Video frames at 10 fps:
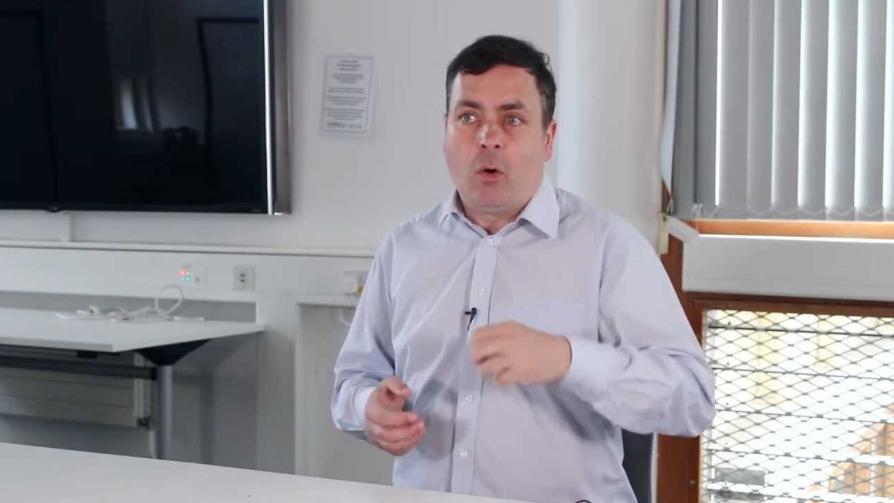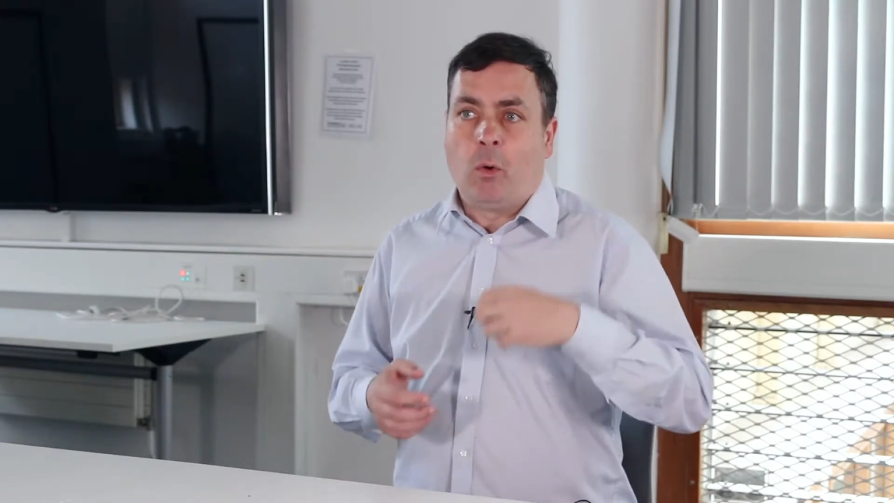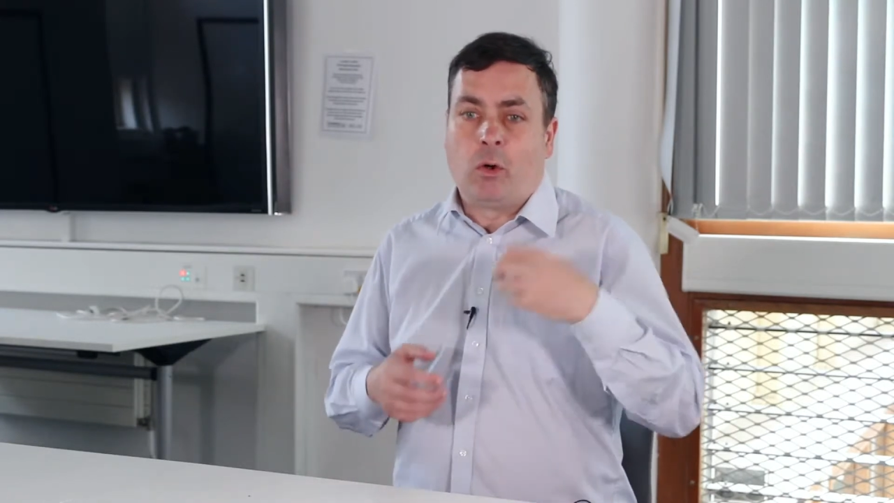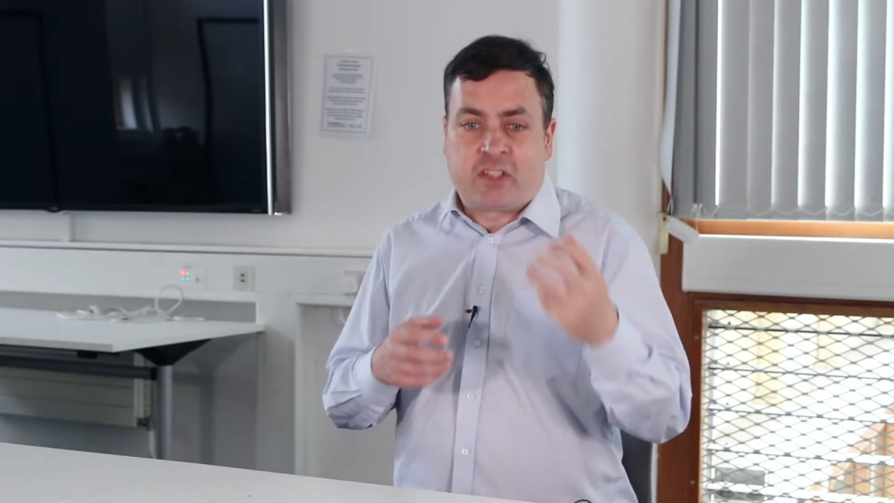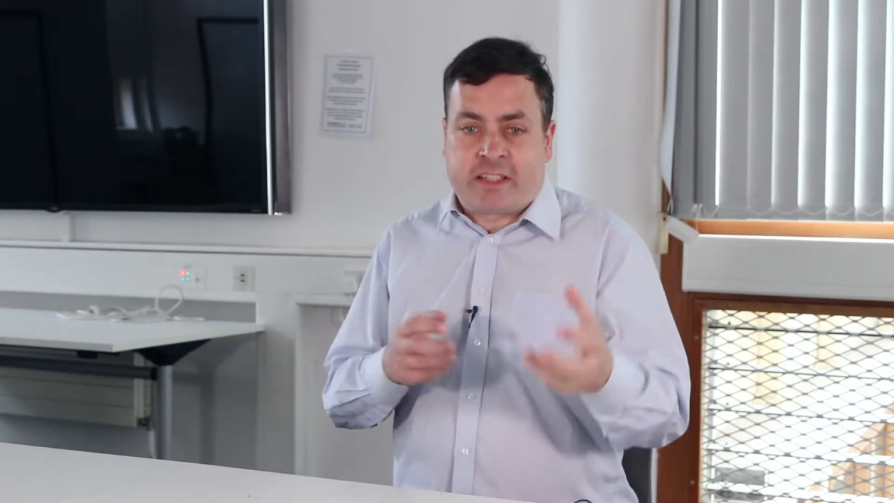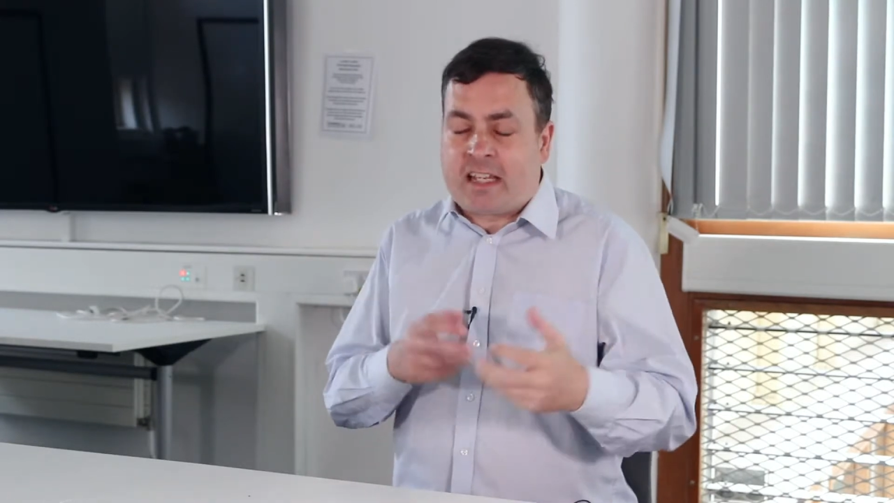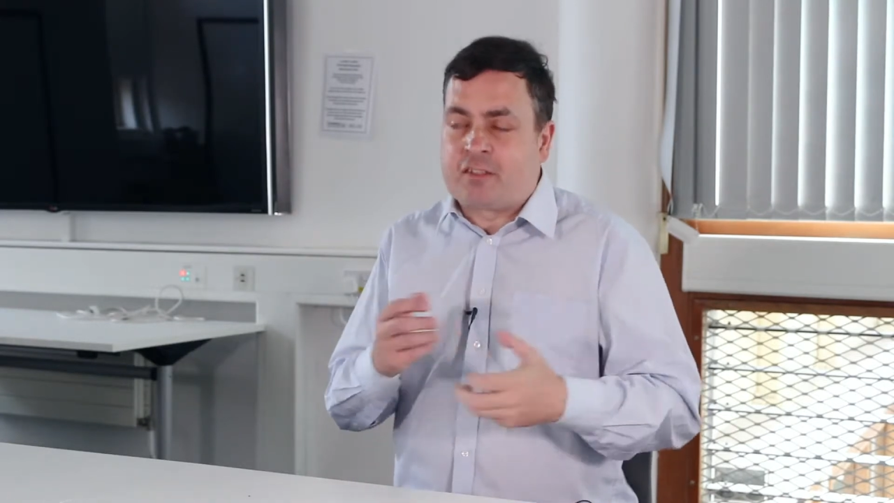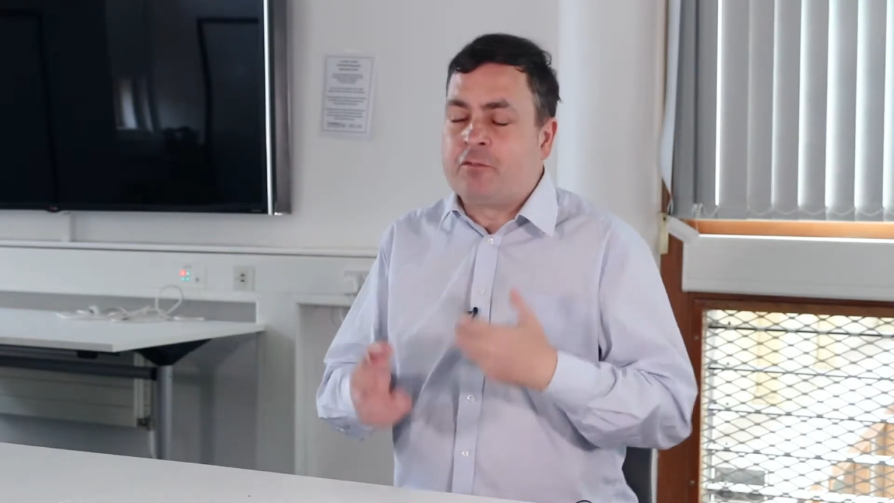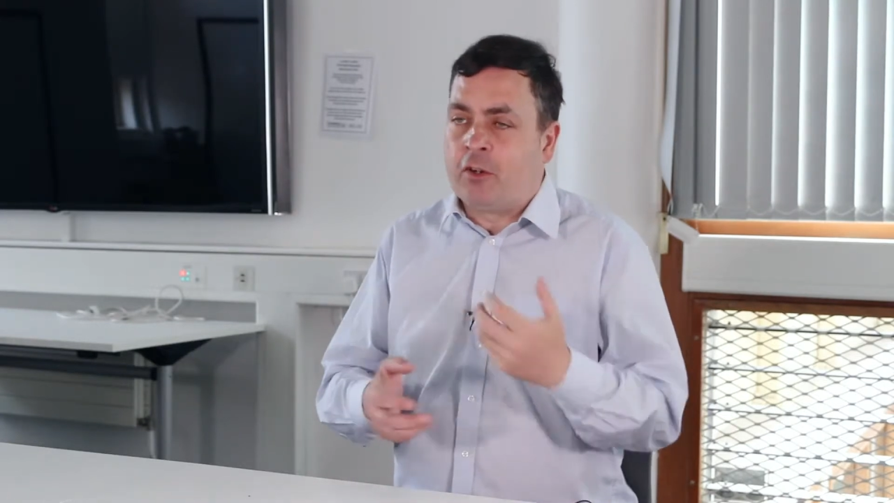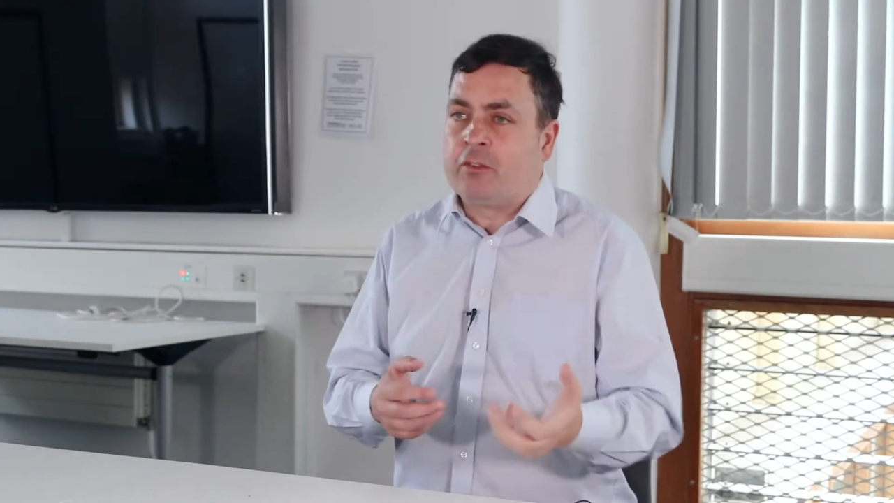or to
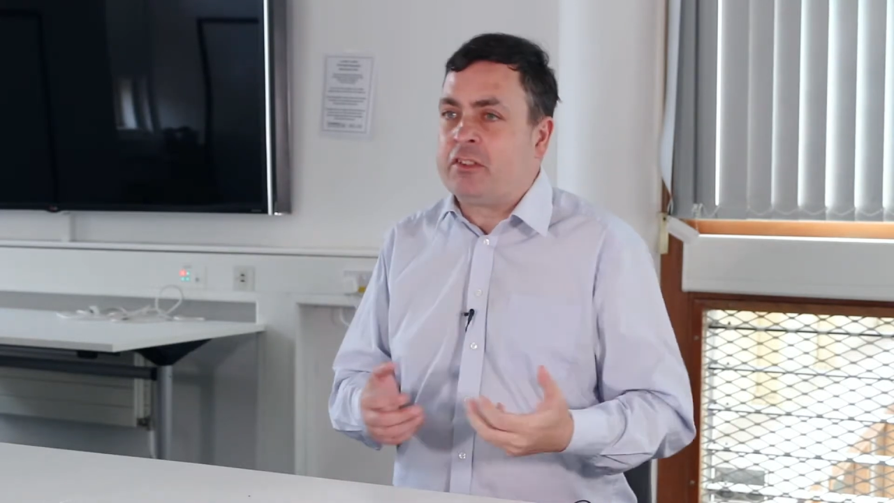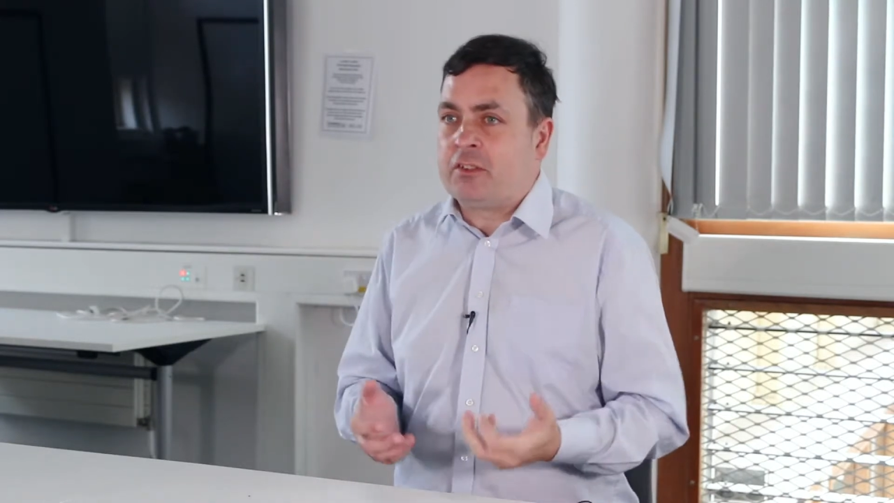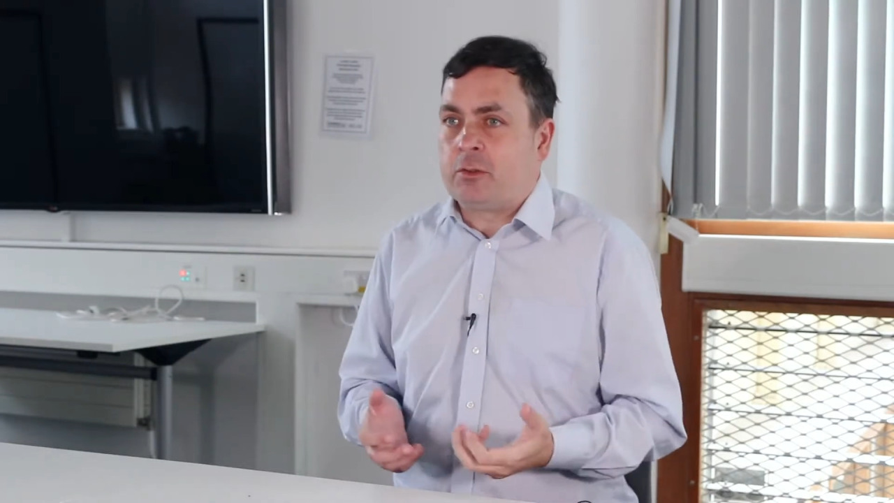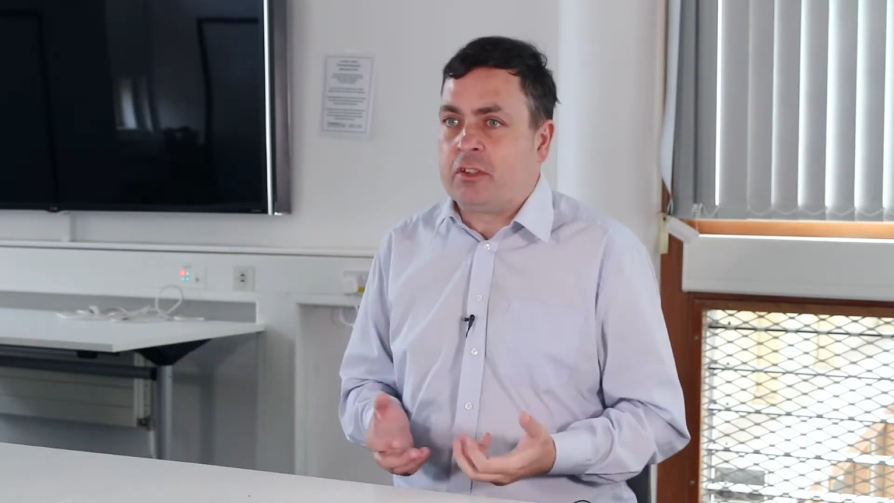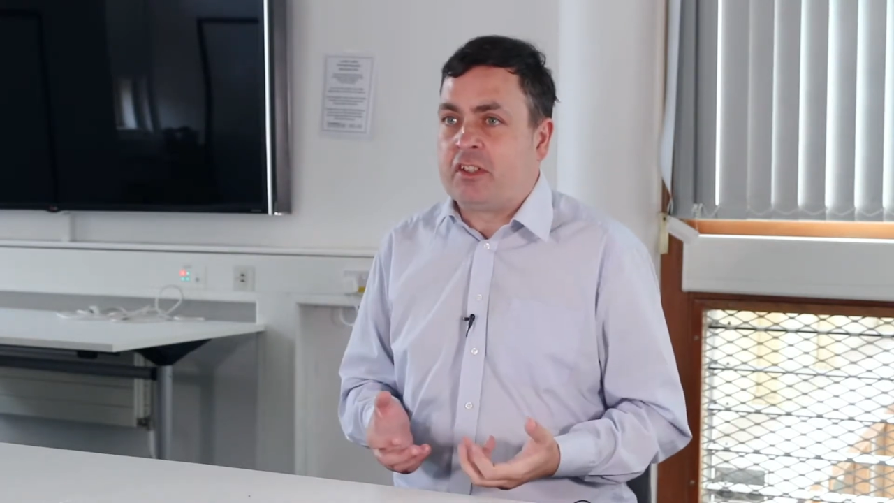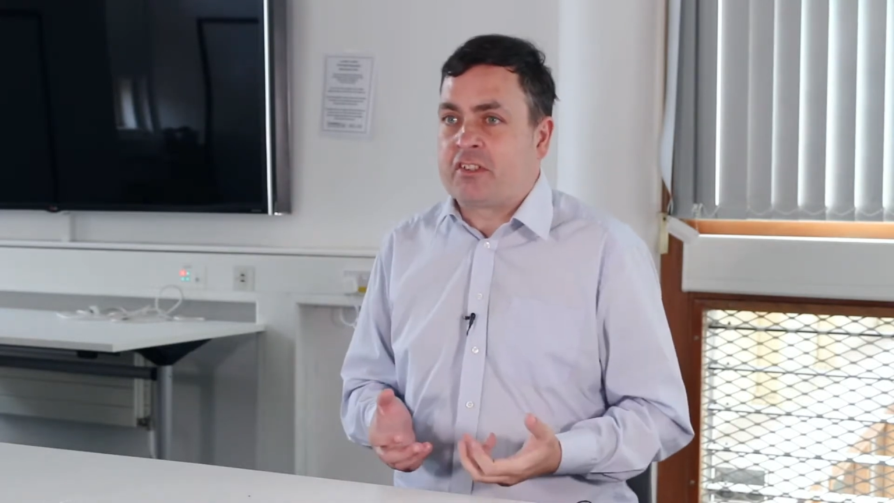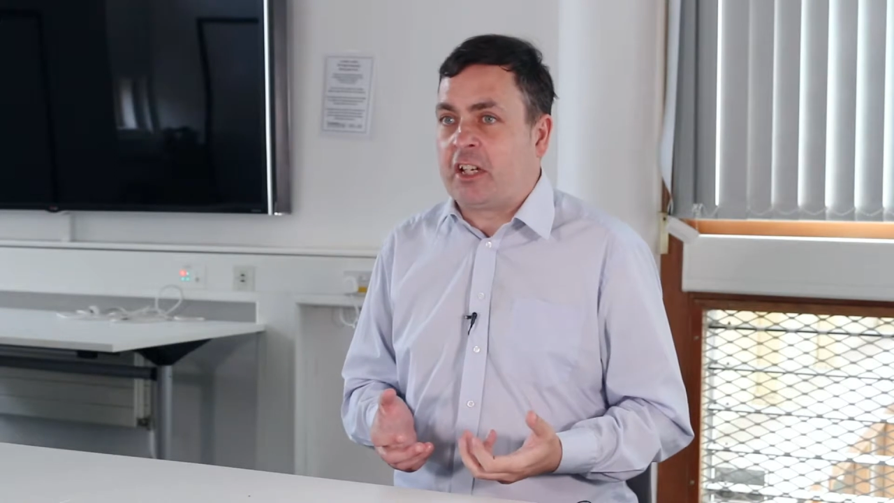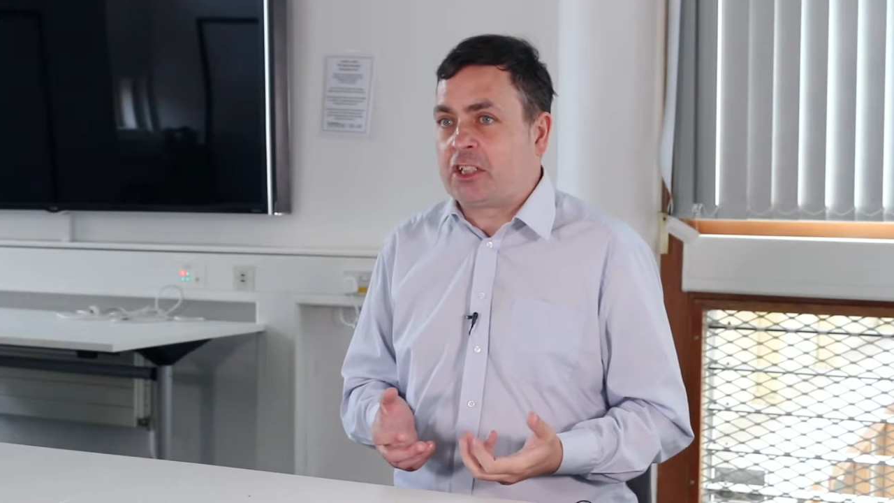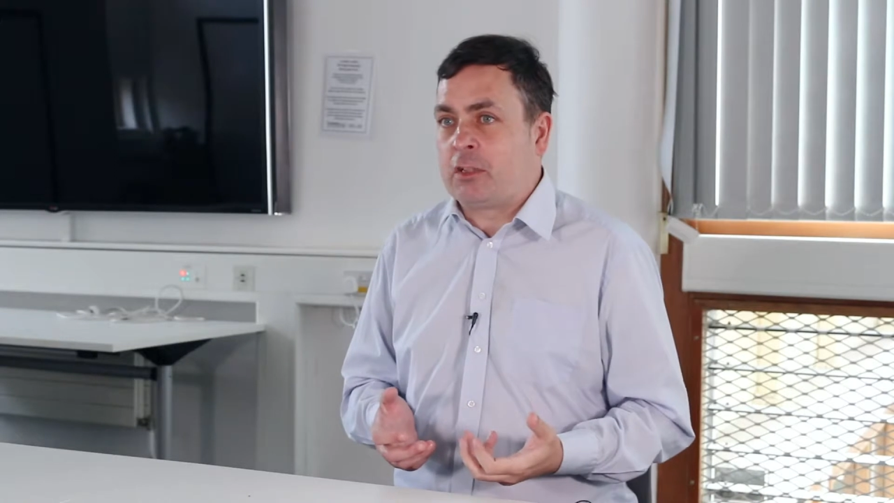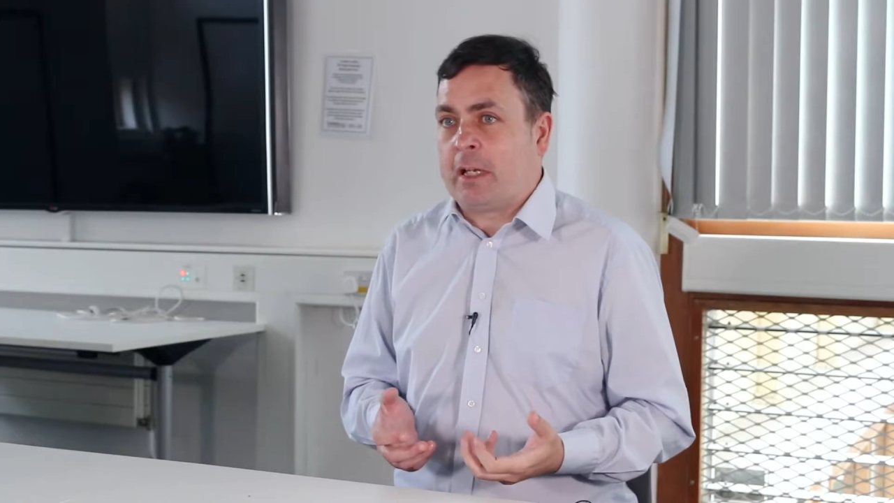get involved into a
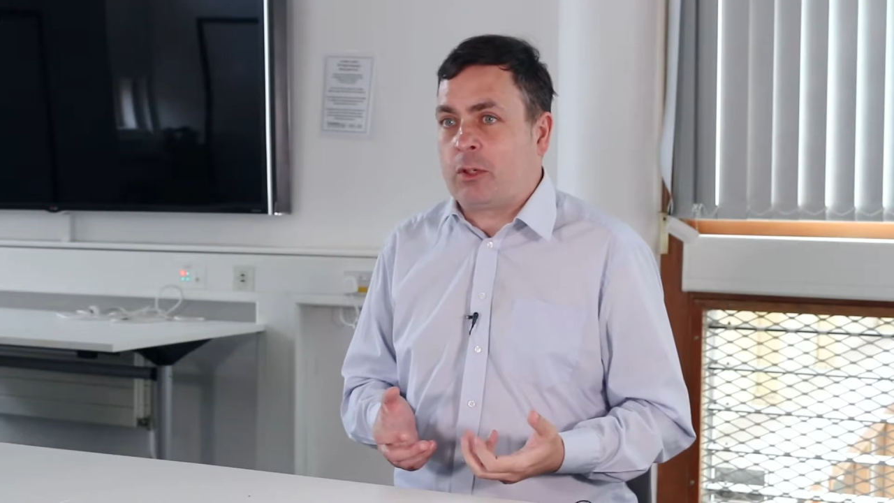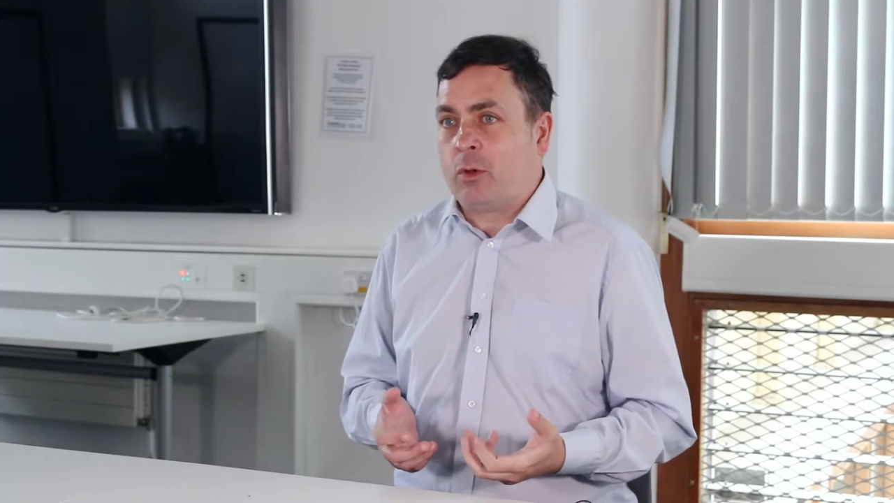discussion about